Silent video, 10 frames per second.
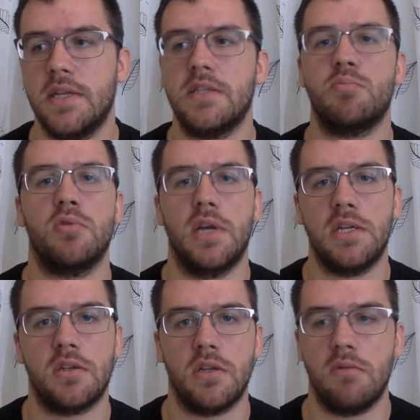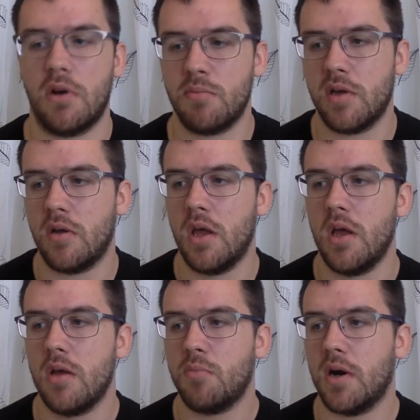an inspiration. You want to be a
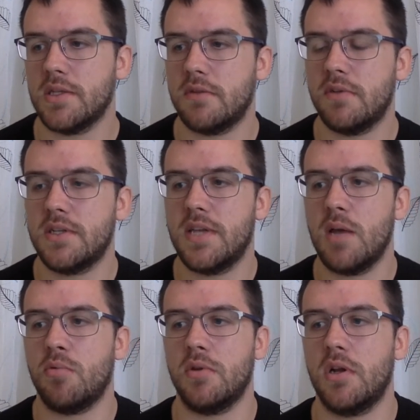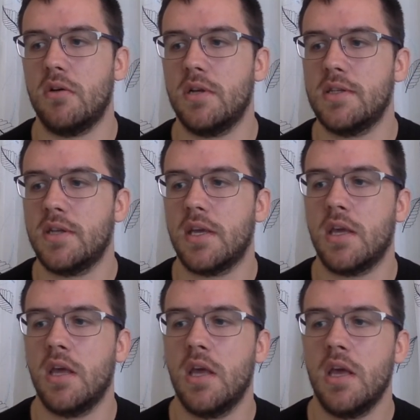positive example. It's
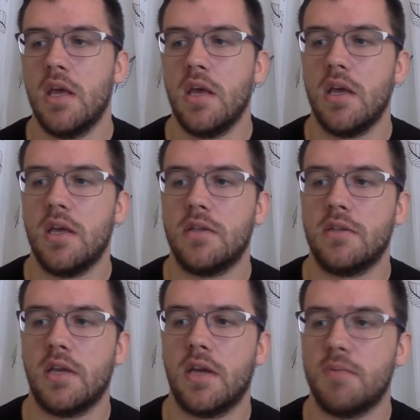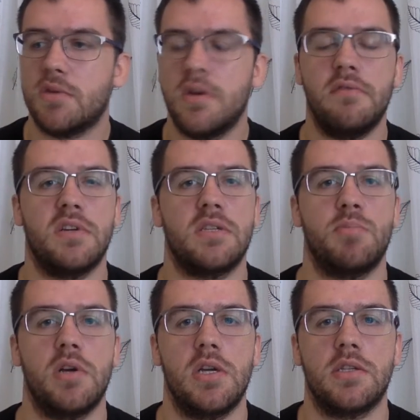like I'm sure you've
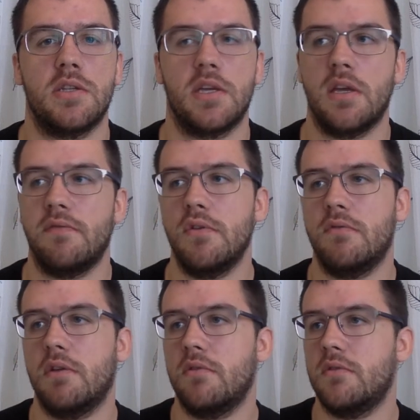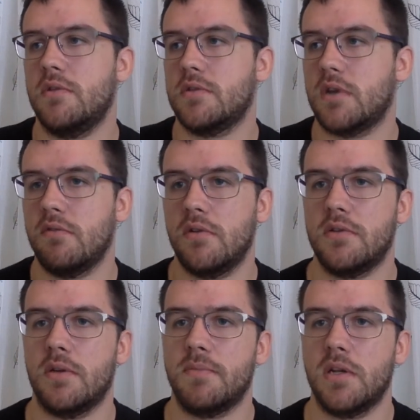experienced, like, if you've ever
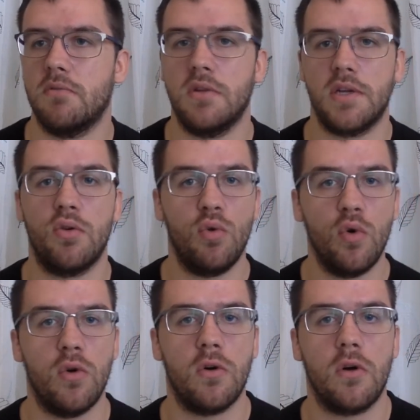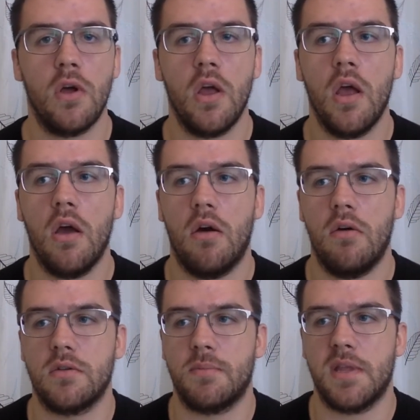discovered something really cool
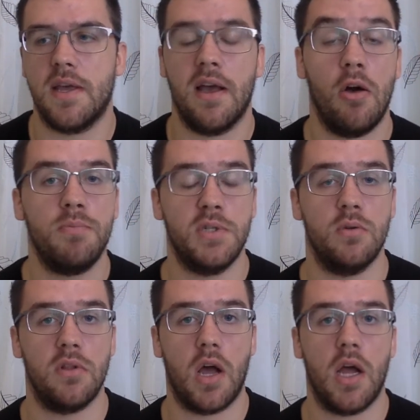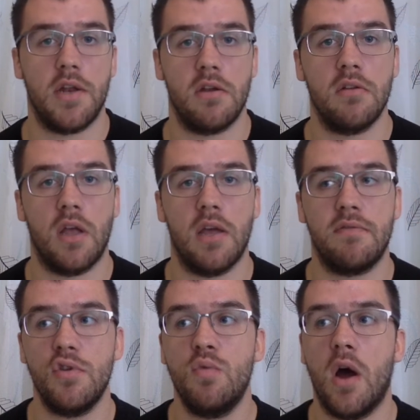or something that helped you a lot in your
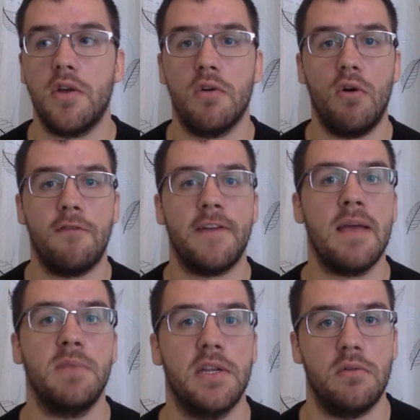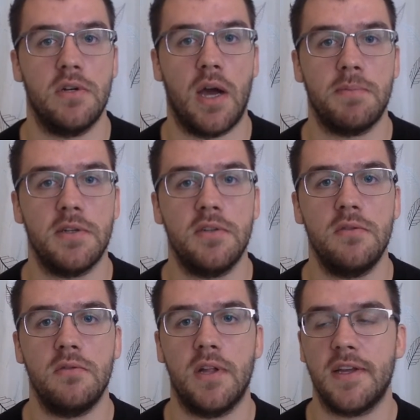life, you want your whole family to adopt it
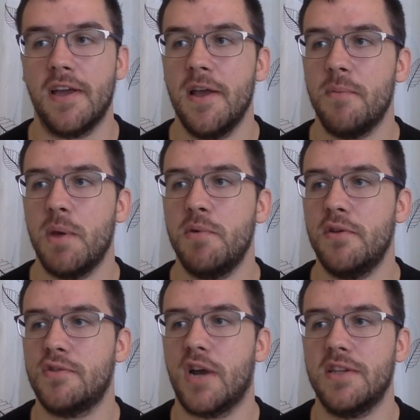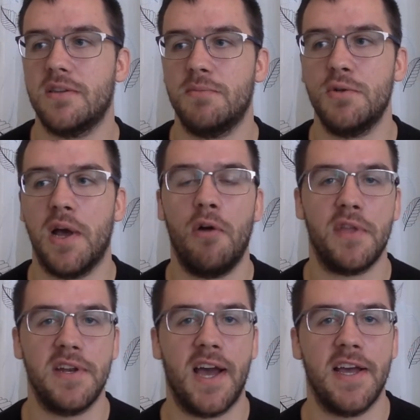too. Like maybe you tried some new
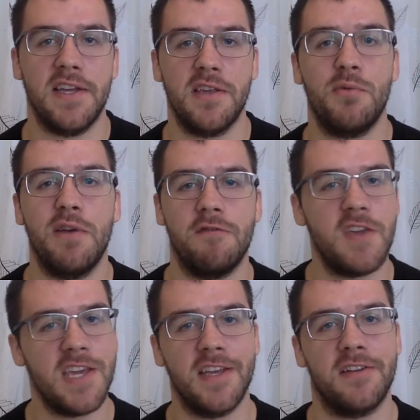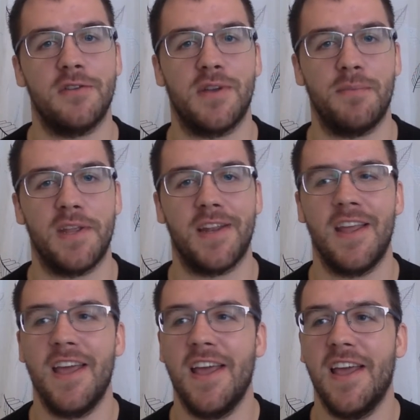healthy diet, you went vegan or
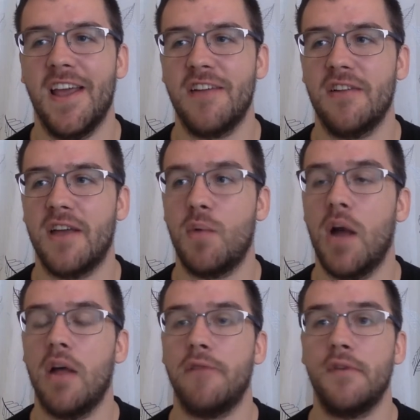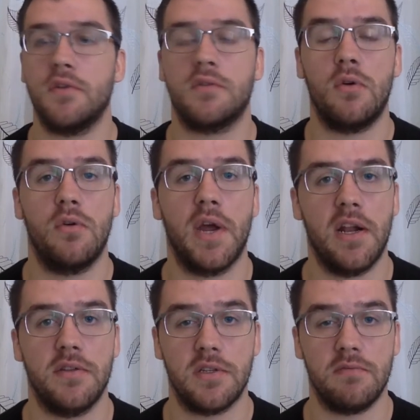something, and you're like, wow, I feel so
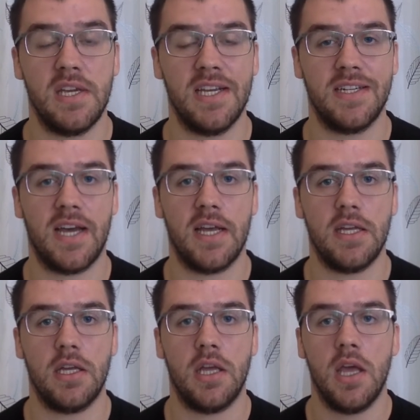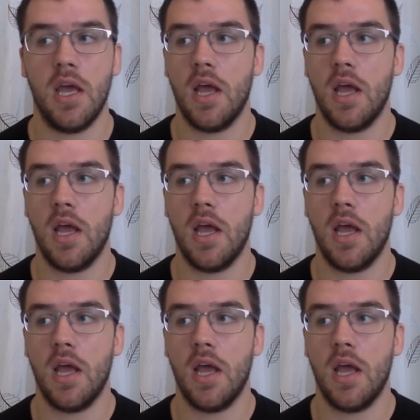great on this vegan diet.